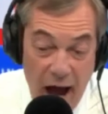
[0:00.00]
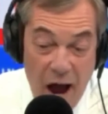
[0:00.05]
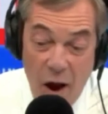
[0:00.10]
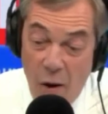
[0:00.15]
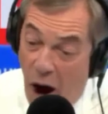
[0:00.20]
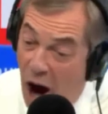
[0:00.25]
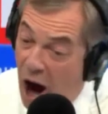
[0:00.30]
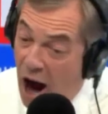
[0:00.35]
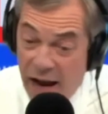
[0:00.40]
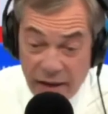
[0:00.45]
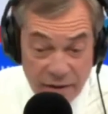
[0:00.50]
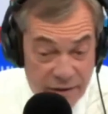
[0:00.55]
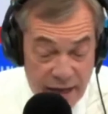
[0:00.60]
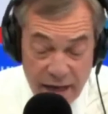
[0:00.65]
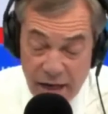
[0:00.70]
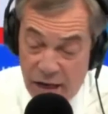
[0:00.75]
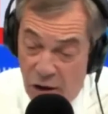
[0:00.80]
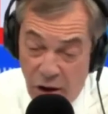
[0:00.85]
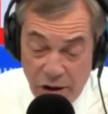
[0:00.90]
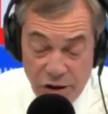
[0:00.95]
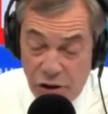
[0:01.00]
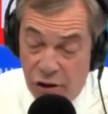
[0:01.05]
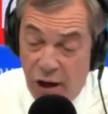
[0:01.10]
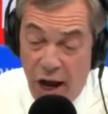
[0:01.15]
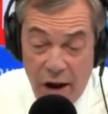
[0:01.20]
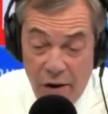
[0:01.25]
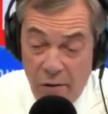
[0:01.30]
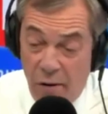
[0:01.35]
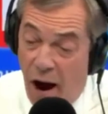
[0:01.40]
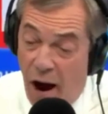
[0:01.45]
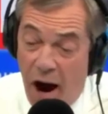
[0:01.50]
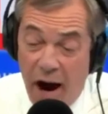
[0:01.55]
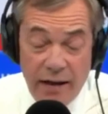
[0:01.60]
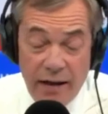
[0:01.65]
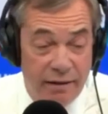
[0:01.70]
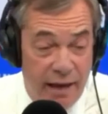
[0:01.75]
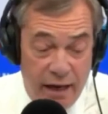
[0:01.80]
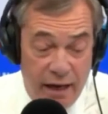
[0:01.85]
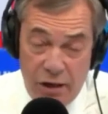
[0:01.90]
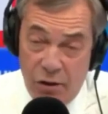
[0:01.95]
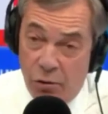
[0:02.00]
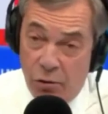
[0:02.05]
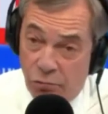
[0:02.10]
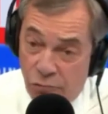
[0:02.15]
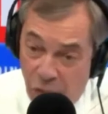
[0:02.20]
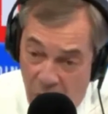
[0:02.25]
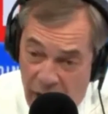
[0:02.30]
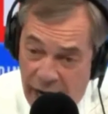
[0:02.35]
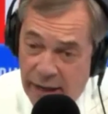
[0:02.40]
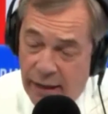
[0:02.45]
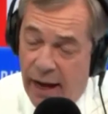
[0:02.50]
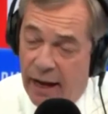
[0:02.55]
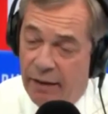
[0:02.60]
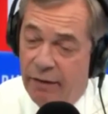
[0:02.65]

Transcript: No, I think, I think you're right.